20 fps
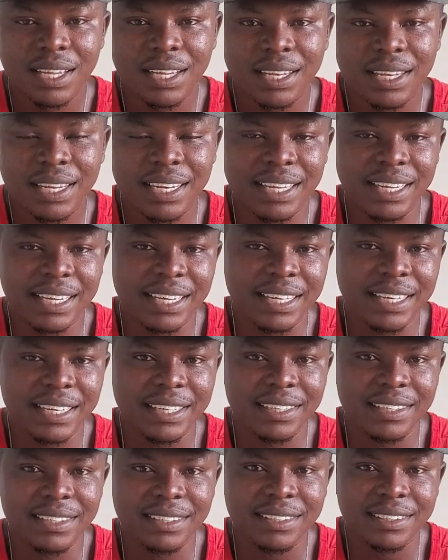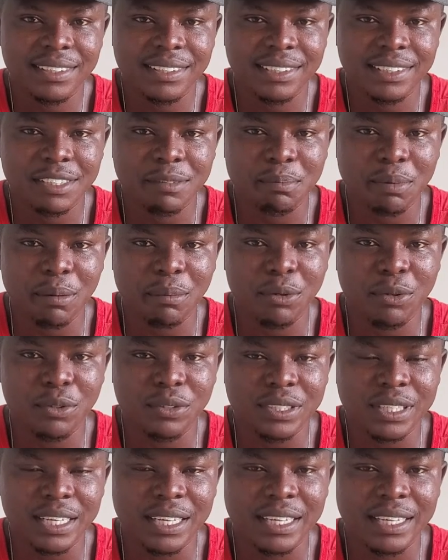Then again, she probably will
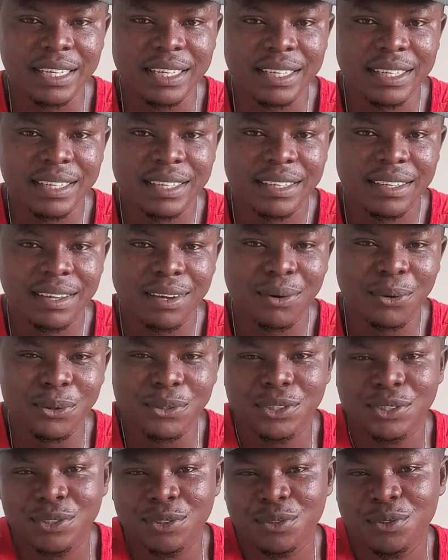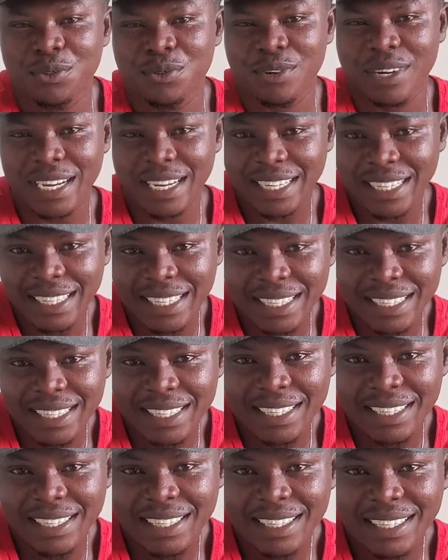say, oh, she's not
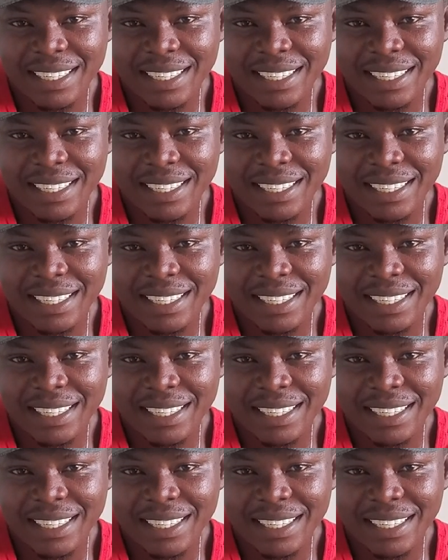ready.